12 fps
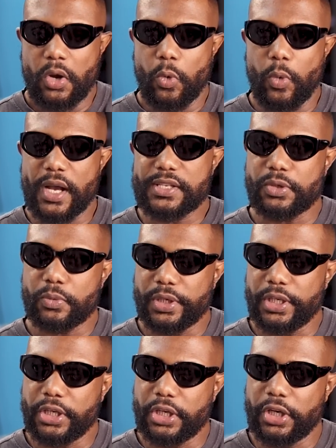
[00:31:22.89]
Wasn't
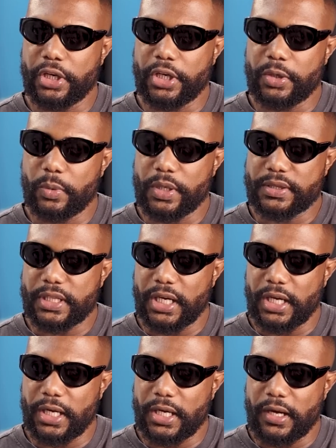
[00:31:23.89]
really good with
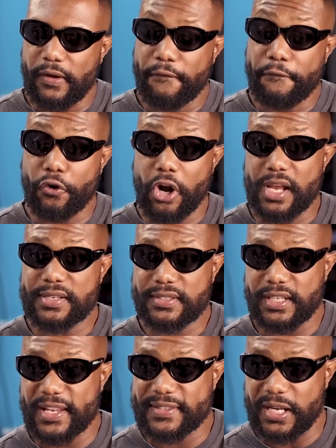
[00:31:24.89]
uh,
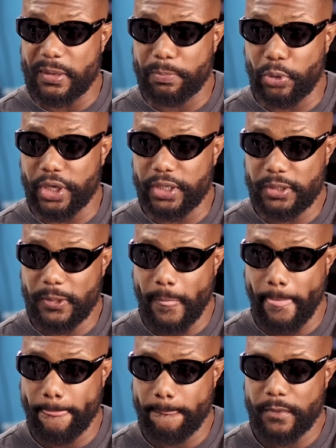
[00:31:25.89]
Frost at some point.
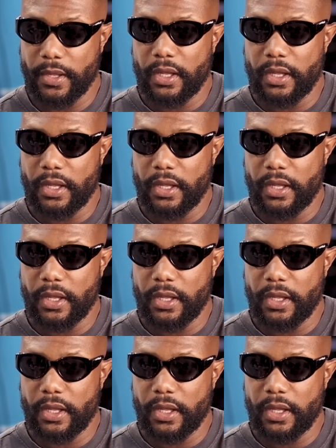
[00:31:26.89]
Yeah.